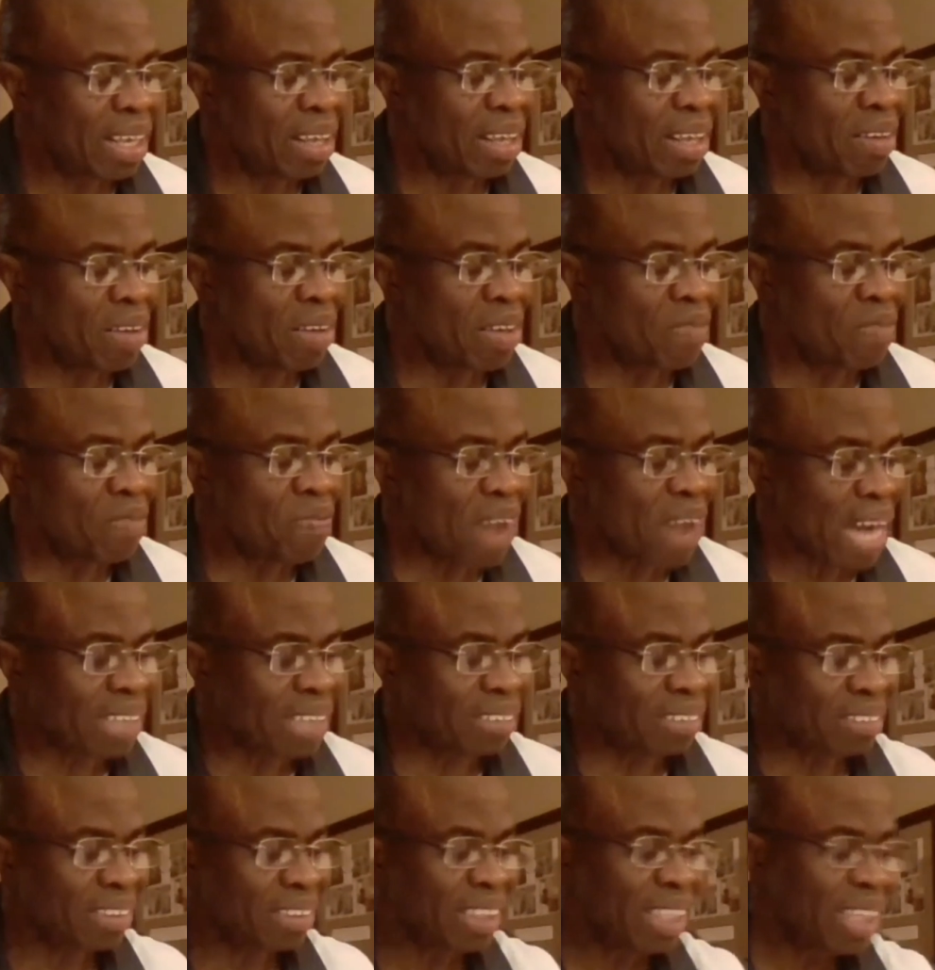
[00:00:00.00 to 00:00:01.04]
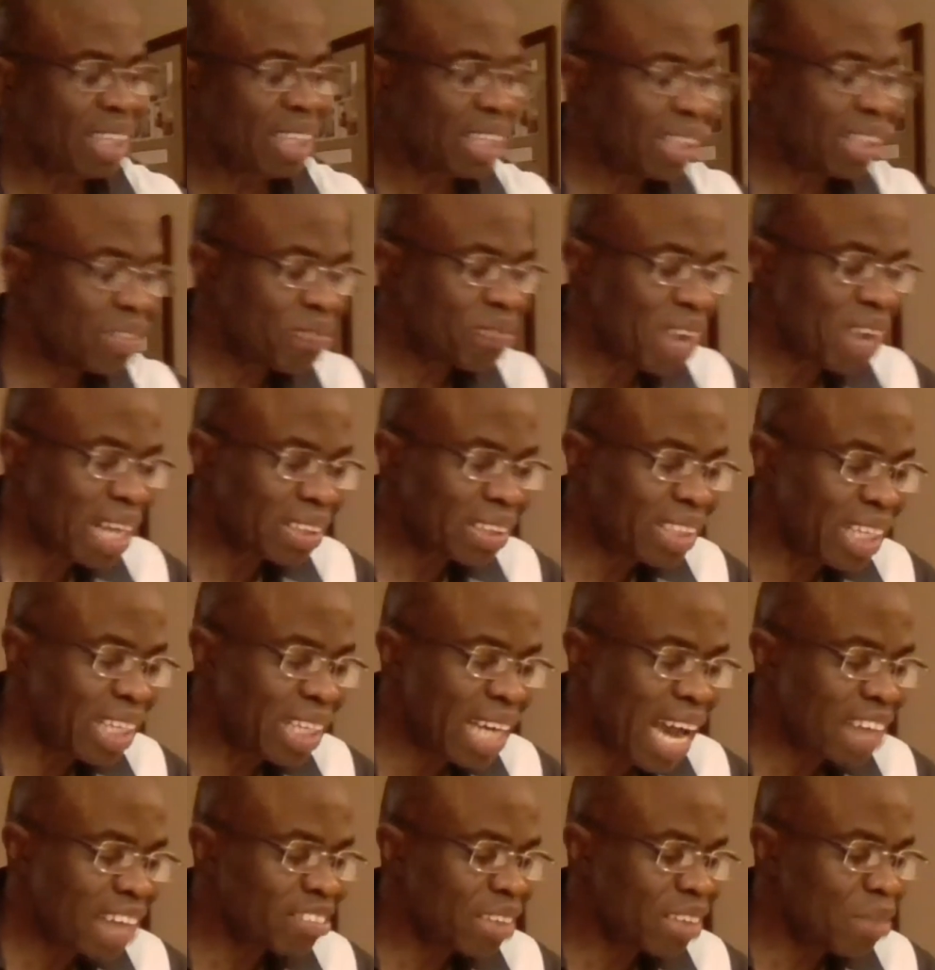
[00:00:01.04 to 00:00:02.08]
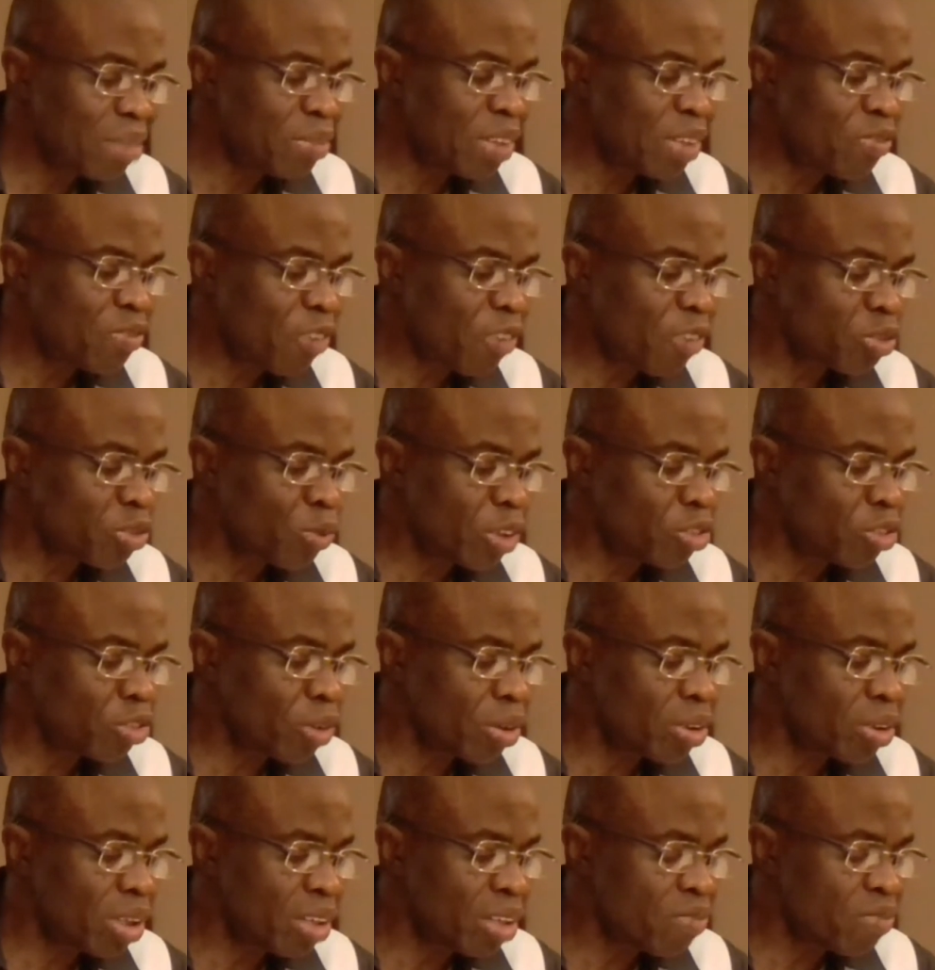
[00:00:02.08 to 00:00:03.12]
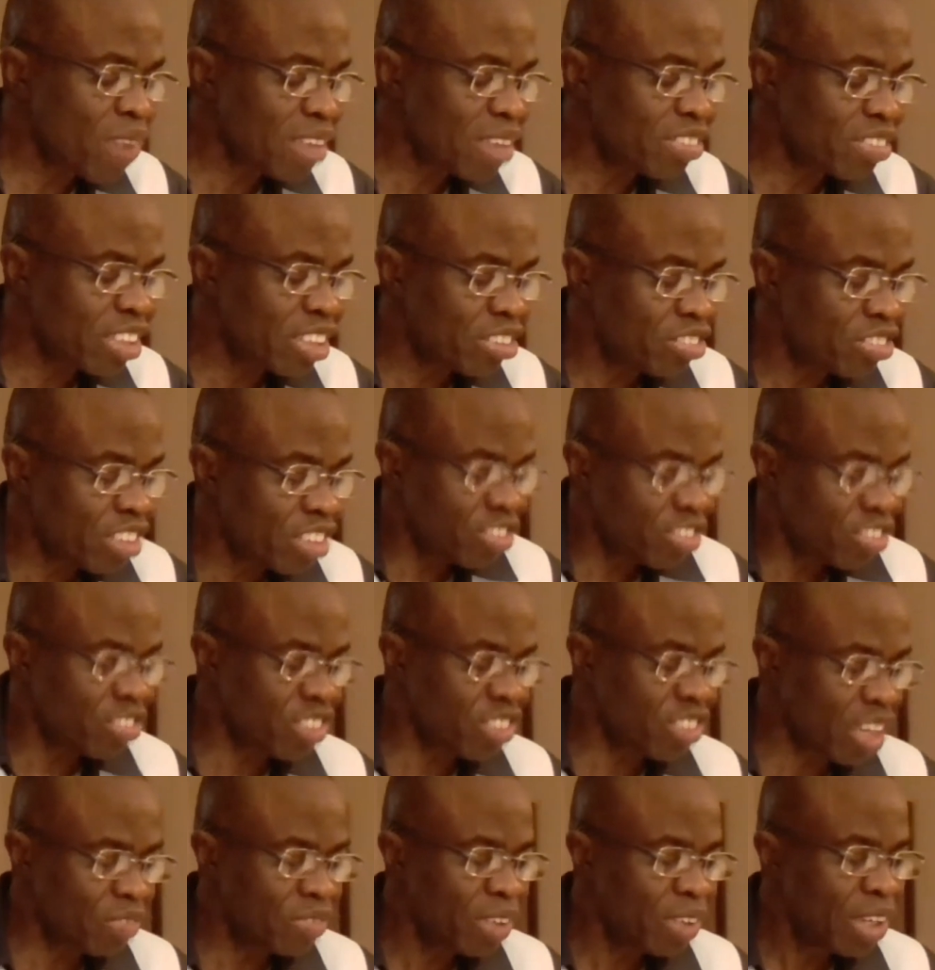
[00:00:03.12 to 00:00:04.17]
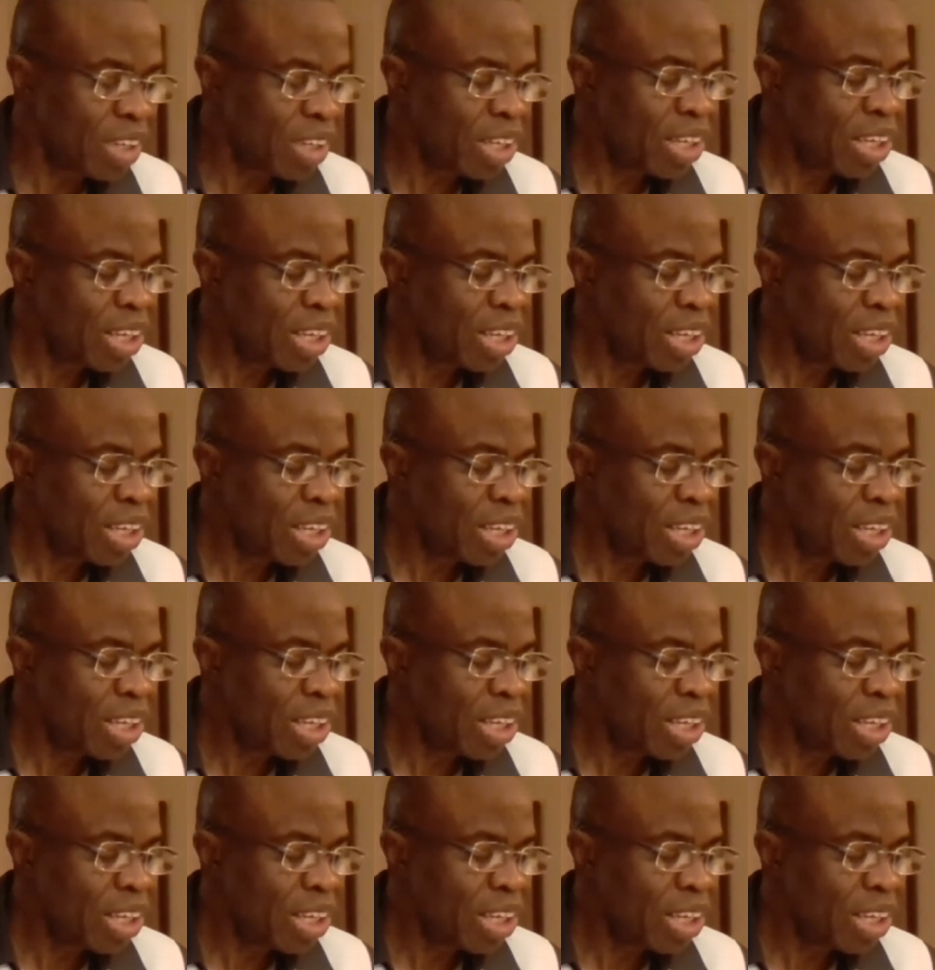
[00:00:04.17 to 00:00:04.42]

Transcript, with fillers: in fact, in fact, they asked him the first question in verse sixty-seven,